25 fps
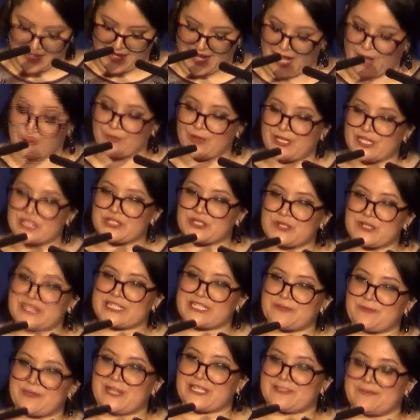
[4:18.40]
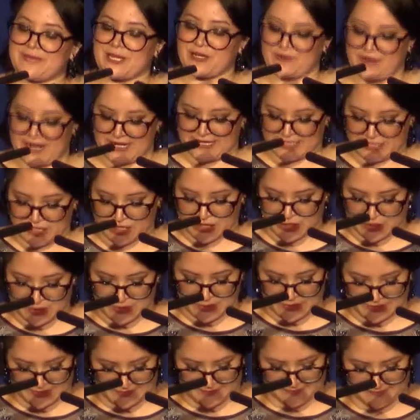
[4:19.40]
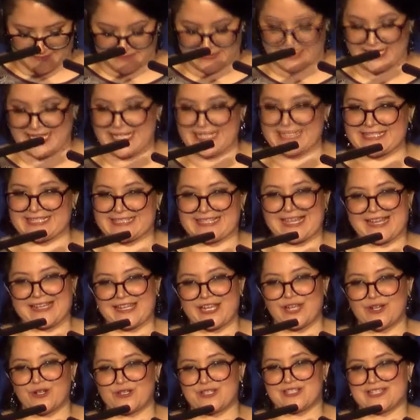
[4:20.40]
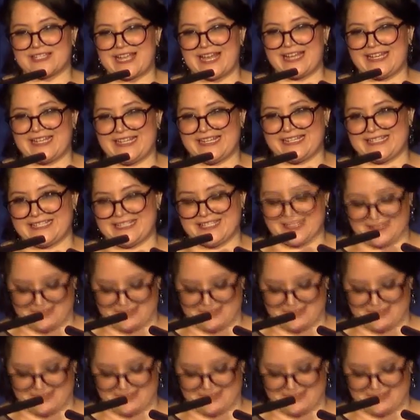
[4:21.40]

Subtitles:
I want to express my gratitude is Lenny Gonzalez.